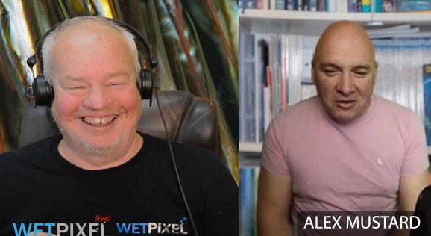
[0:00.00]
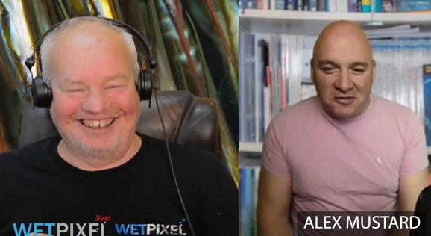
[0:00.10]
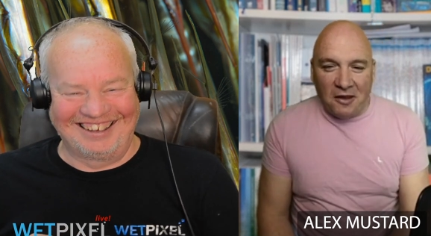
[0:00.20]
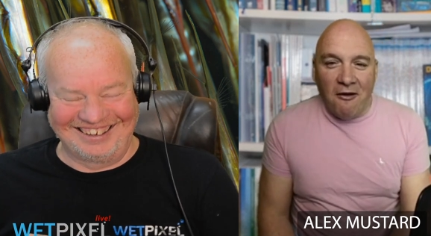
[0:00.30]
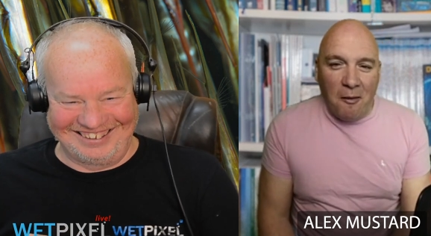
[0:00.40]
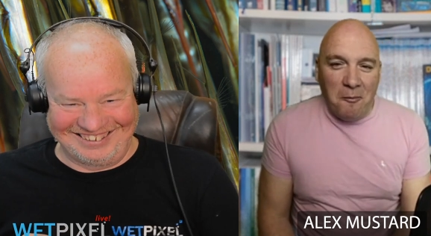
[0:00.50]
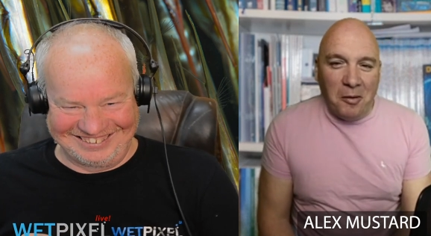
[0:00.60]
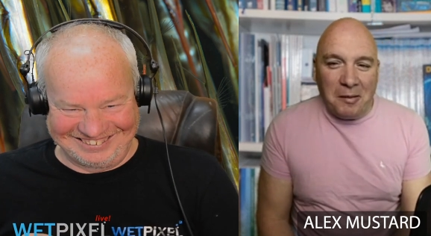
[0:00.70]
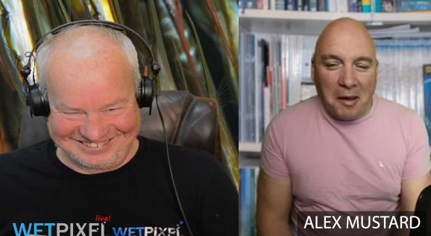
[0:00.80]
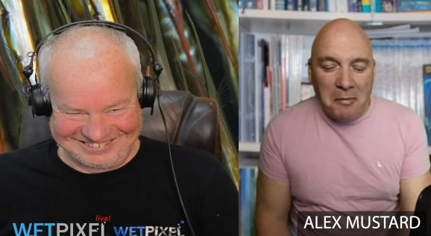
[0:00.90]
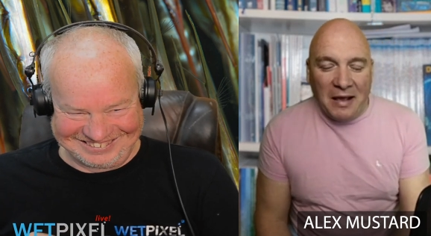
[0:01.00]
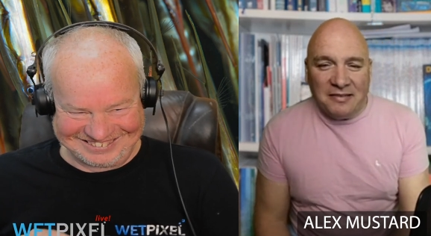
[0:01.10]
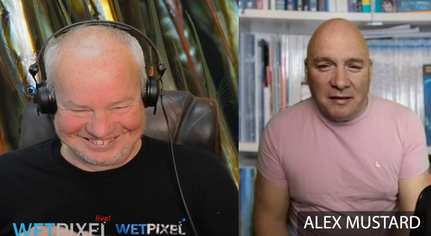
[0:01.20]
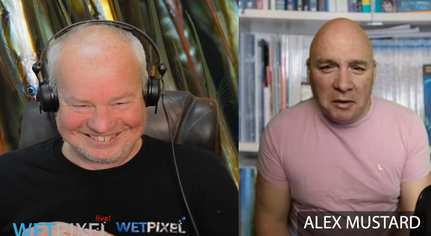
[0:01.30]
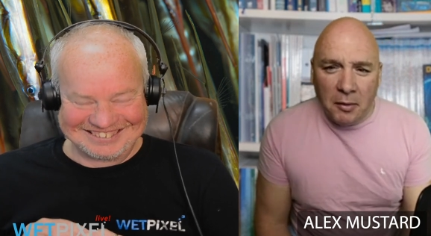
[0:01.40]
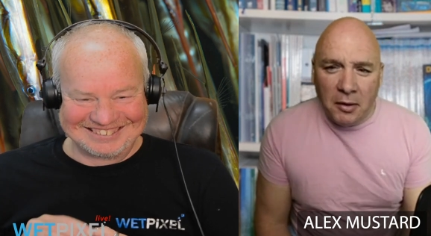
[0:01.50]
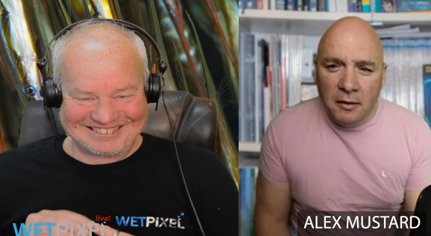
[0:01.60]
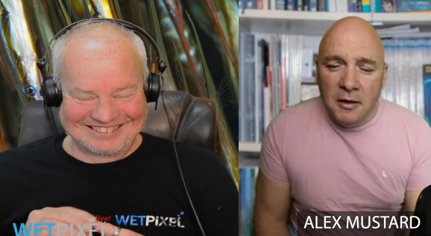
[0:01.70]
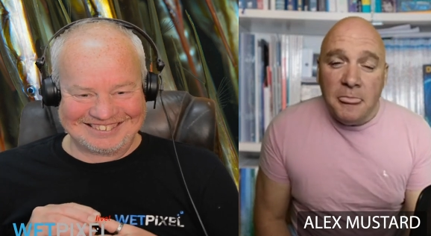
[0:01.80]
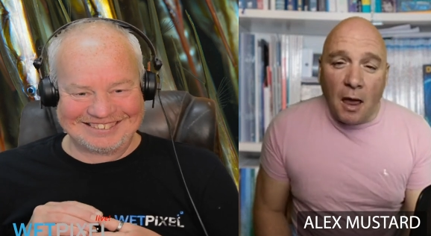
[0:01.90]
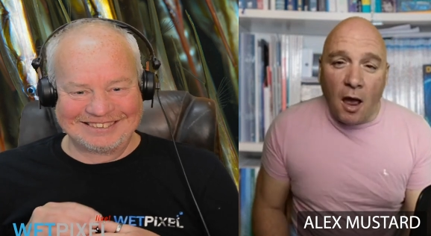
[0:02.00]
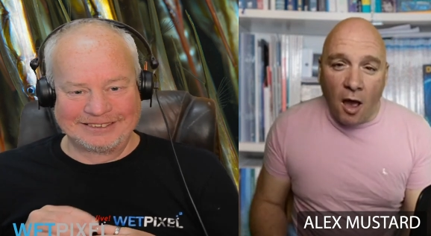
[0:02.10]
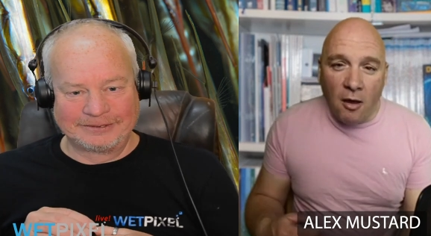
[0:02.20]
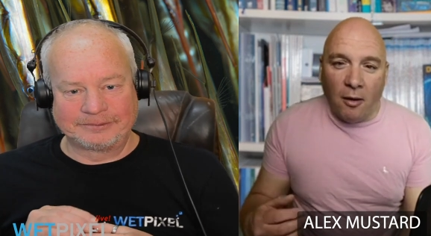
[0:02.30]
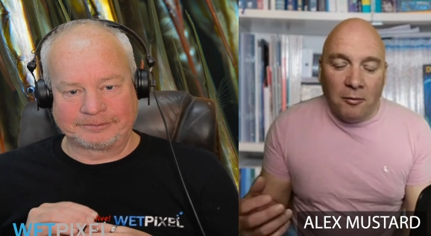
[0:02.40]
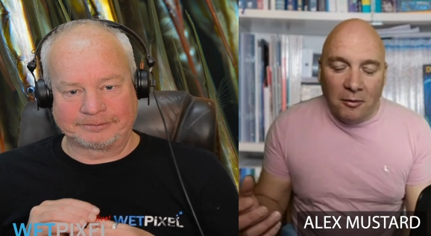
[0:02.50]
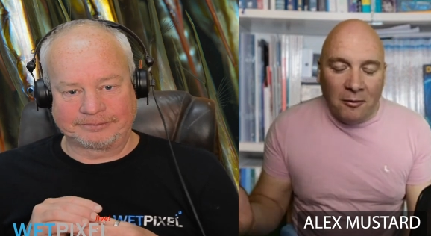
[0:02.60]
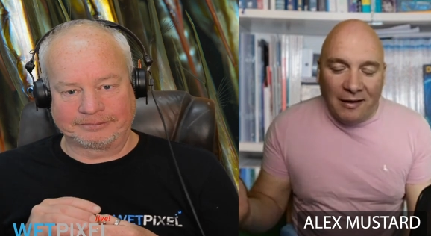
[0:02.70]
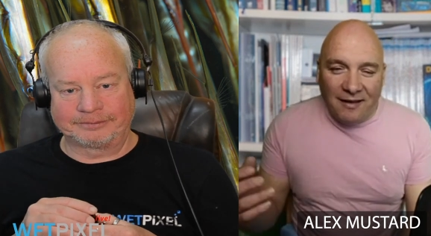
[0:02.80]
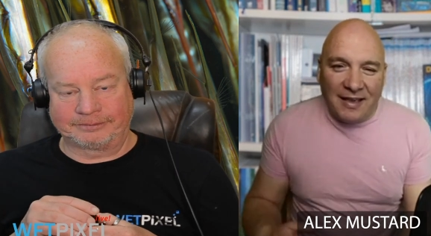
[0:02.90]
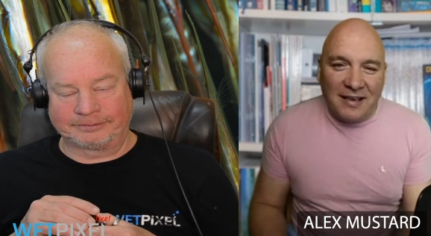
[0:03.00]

Speaker 1: which I'll, I'll, probably come back to in a minute, but I, I, well, I